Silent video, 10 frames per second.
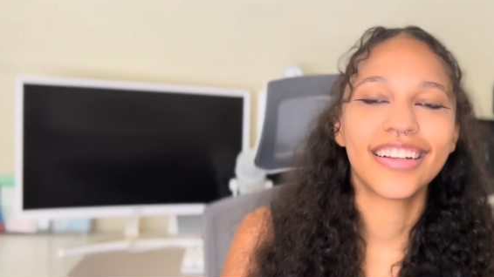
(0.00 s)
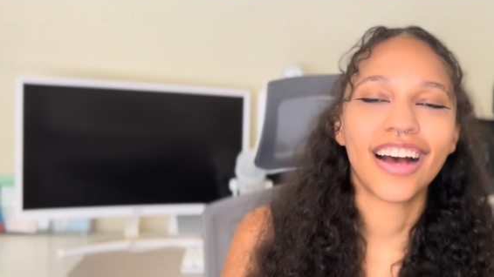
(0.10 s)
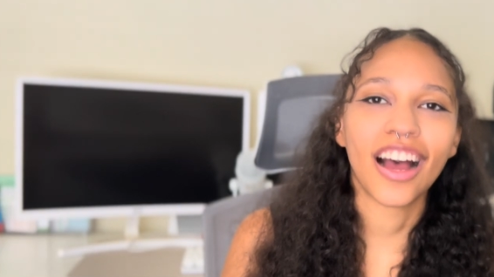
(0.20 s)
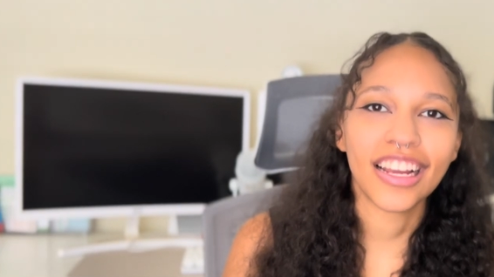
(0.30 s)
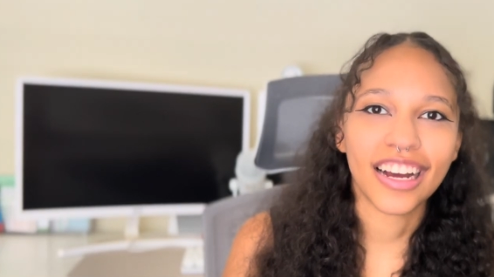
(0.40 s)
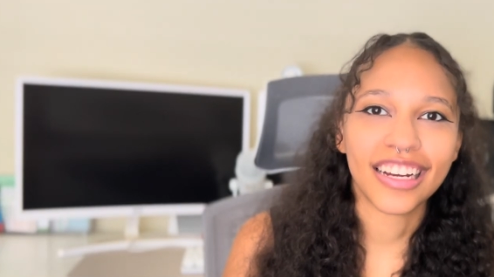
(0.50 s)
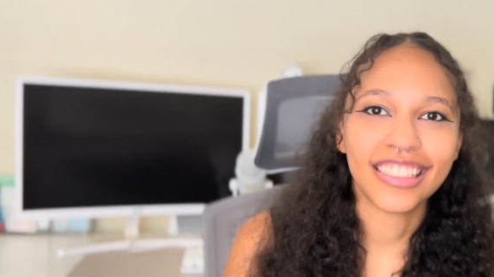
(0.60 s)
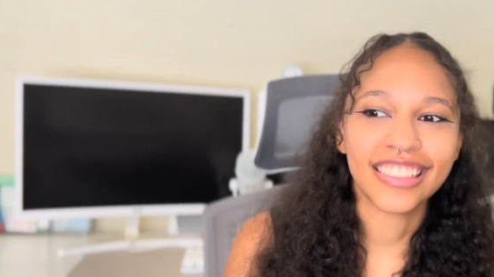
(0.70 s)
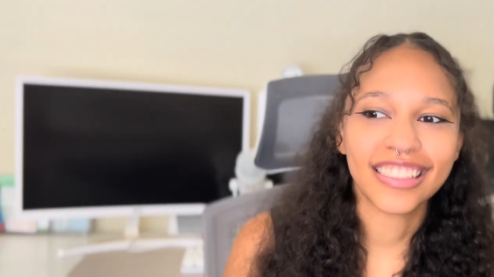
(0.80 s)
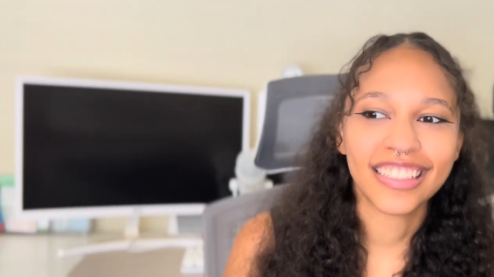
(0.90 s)
Hi
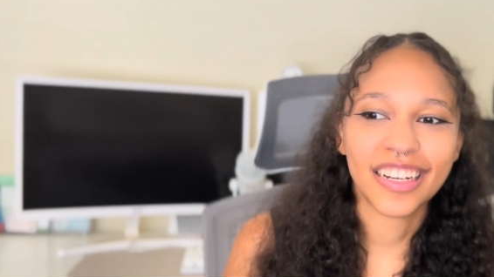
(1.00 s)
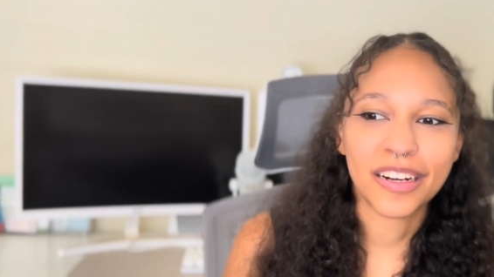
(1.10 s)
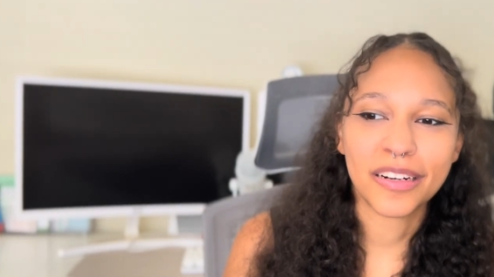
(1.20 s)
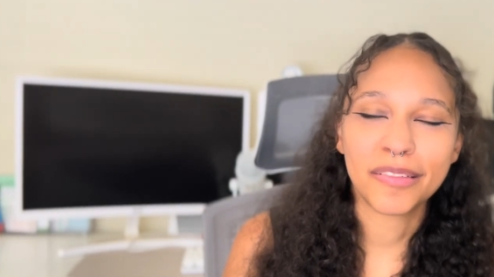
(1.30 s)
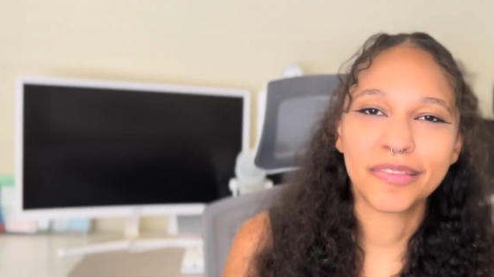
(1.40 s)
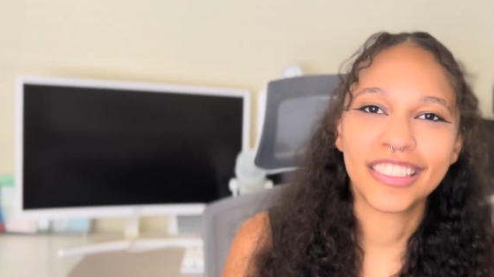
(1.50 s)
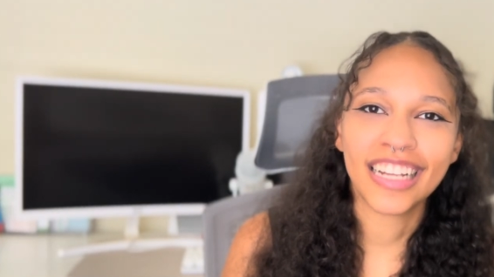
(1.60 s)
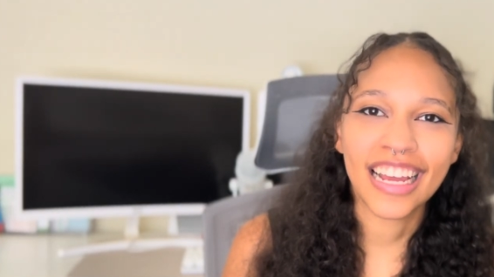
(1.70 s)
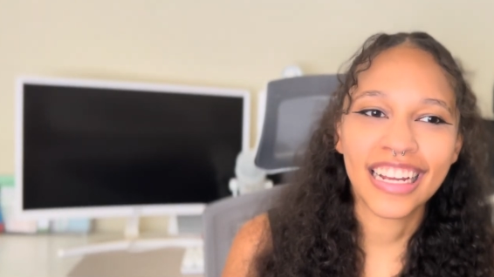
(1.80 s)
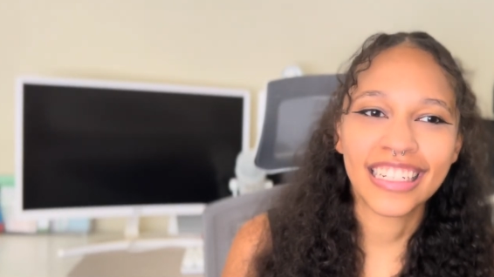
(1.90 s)
guys,
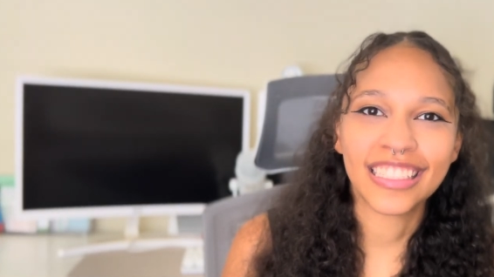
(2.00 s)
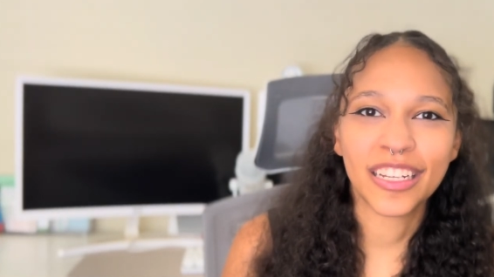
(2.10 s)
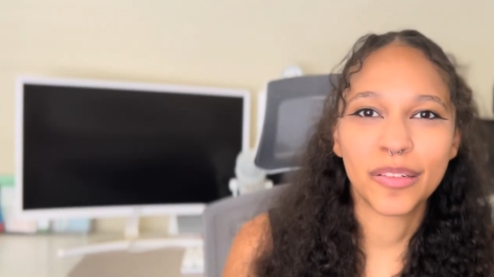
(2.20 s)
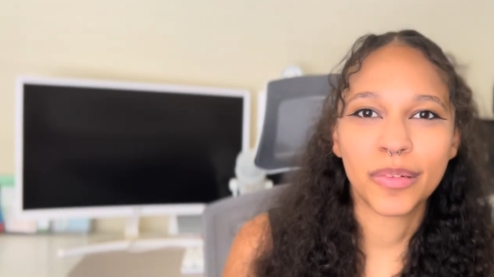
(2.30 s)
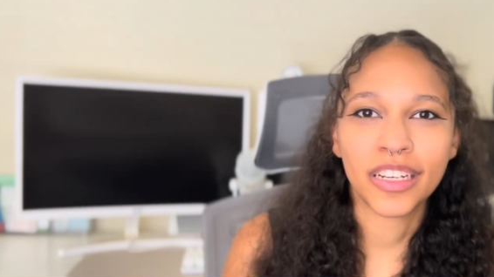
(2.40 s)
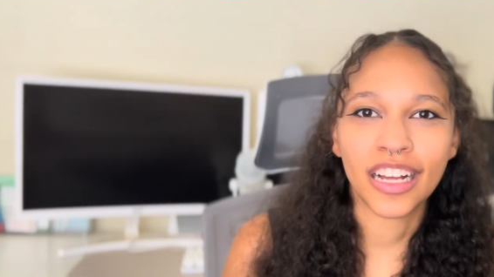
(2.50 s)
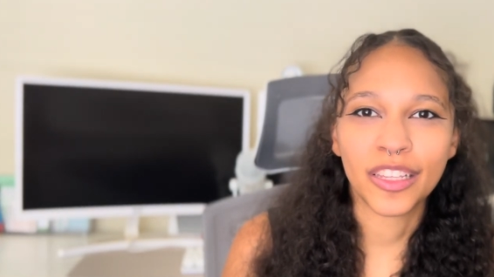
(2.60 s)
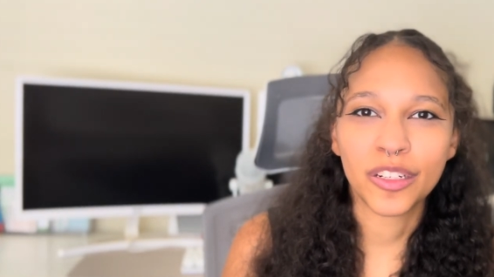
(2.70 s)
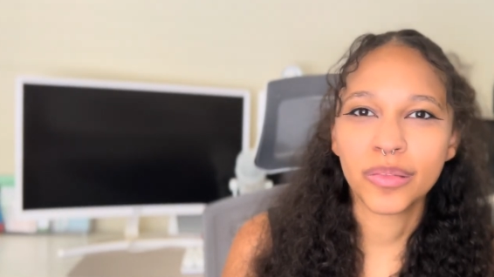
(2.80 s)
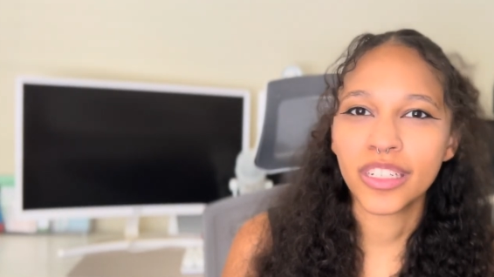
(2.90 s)
today is going to be a
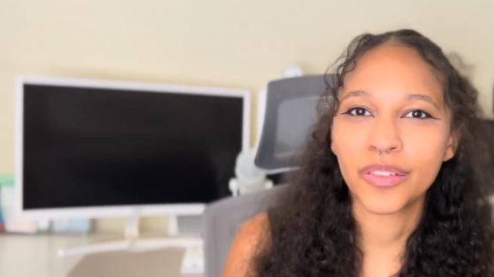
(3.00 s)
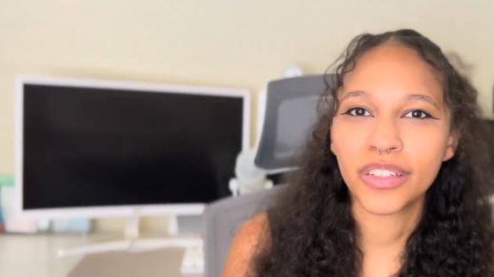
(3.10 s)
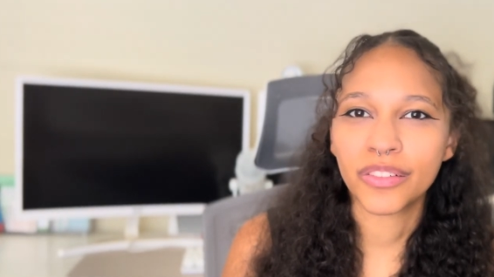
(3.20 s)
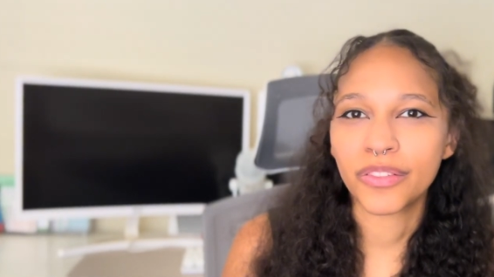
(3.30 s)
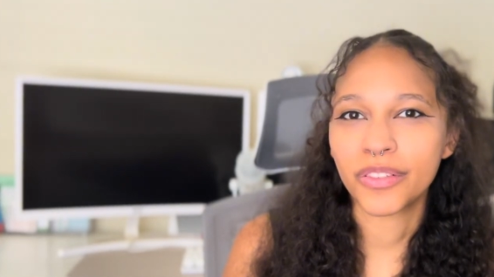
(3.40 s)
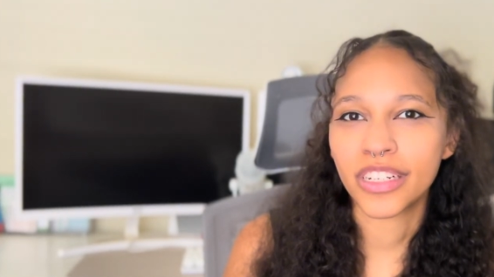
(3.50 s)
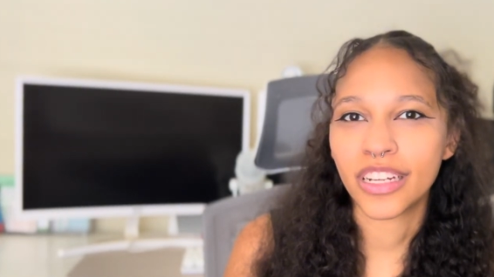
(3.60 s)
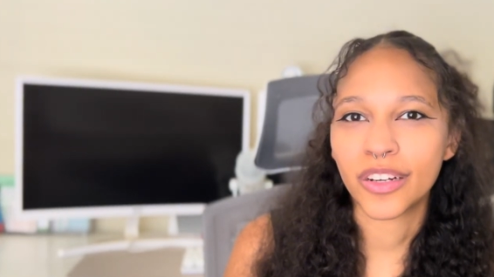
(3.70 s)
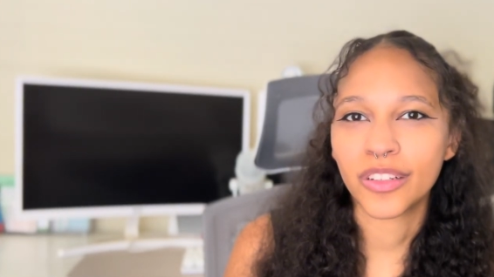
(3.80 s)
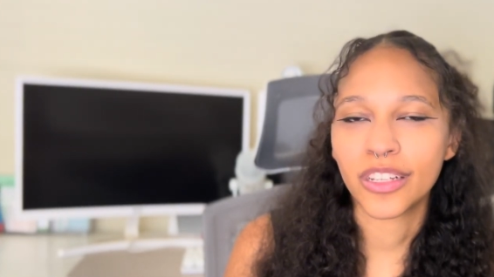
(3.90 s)
little bit of a different
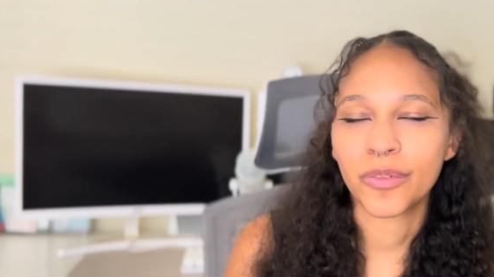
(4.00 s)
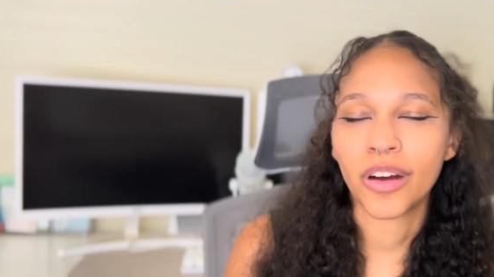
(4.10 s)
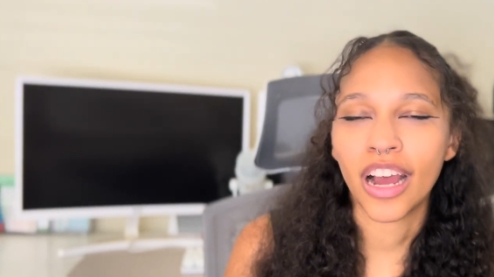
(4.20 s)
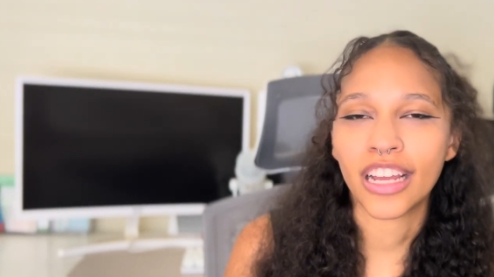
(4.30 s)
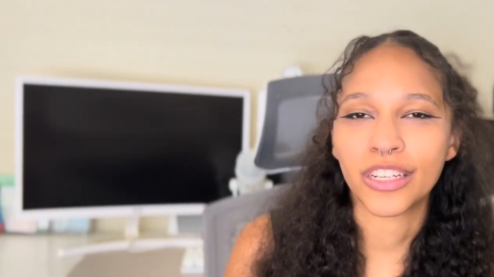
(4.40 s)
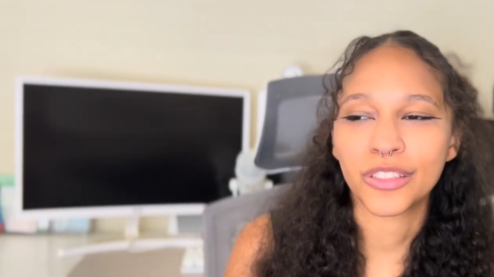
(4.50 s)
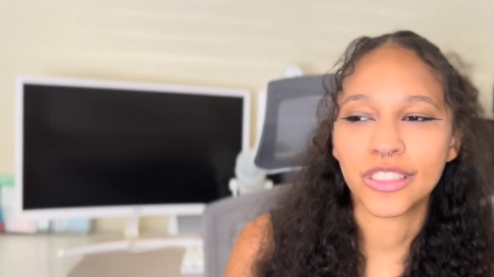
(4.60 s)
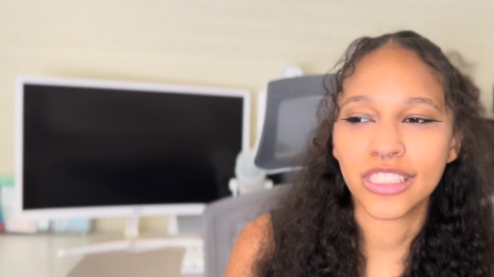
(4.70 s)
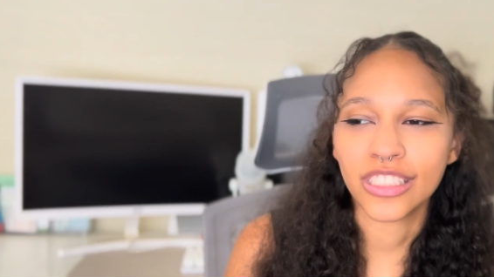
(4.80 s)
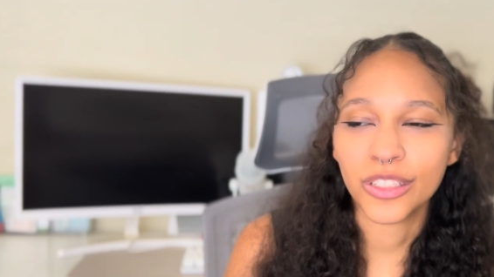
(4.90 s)
video than what I
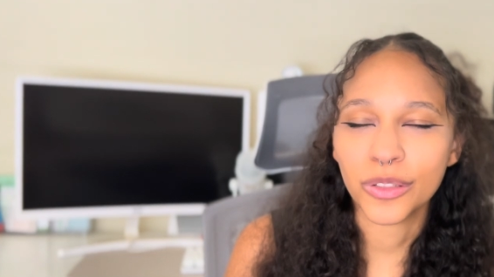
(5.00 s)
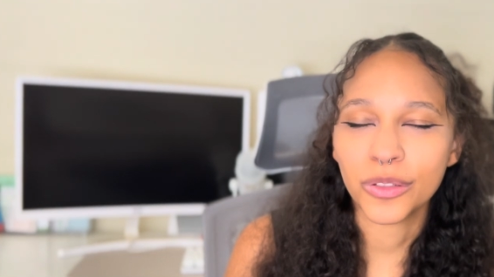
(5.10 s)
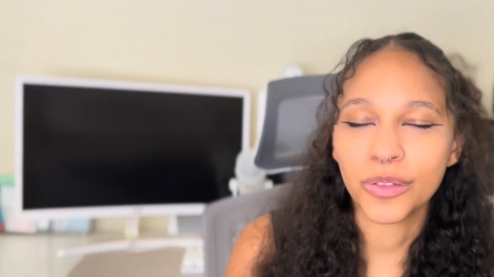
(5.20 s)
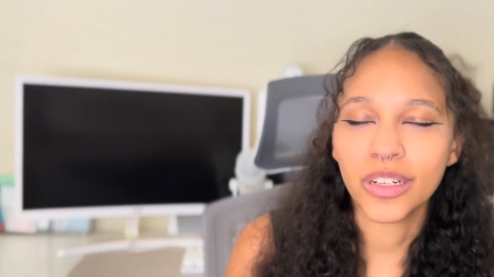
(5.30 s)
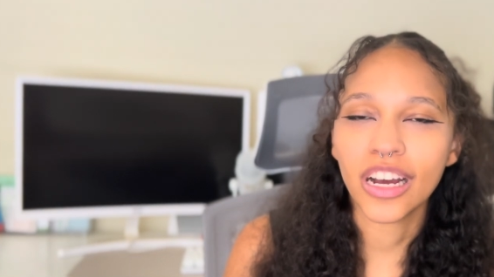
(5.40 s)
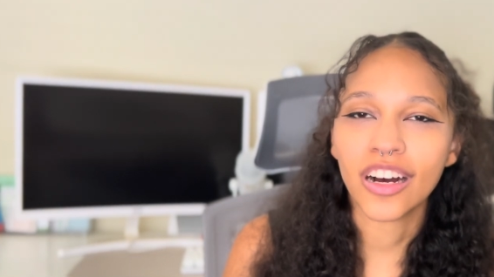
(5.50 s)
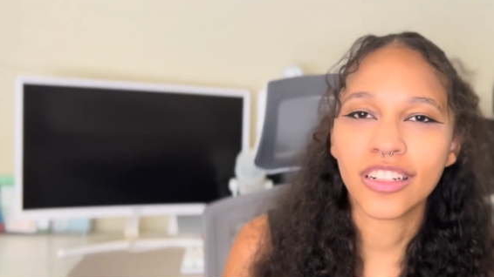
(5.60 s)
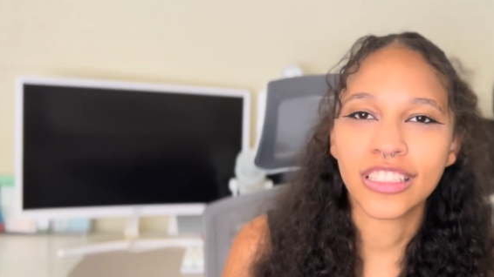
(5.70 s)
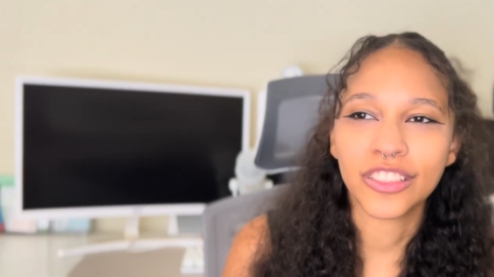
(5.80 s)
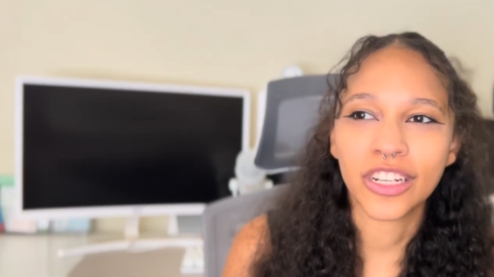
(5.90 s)
usually do on
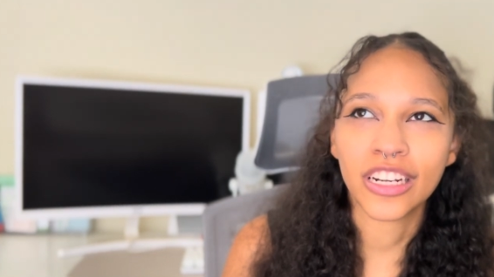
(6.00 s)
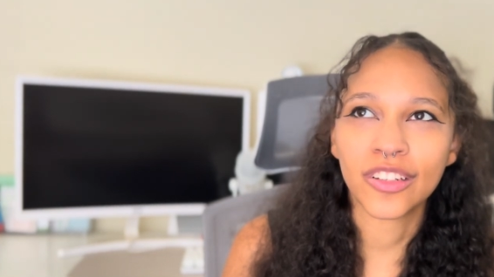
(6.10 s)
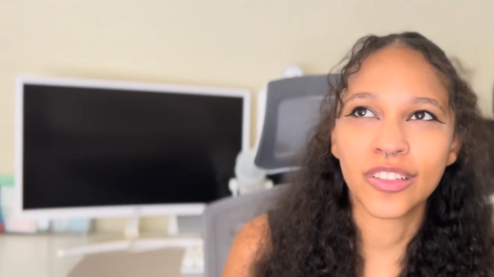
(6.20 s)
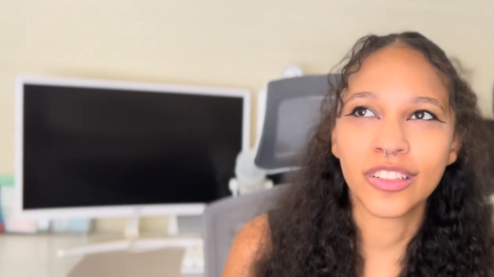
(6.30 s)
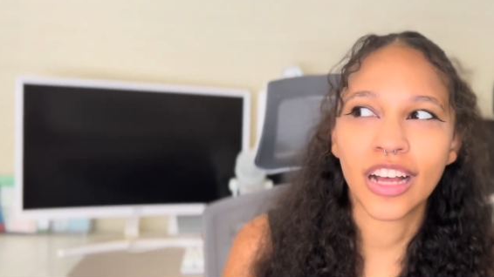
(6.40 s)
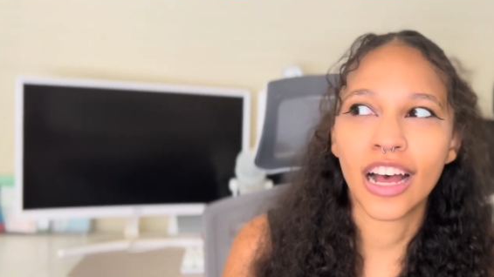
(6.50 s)
this channel.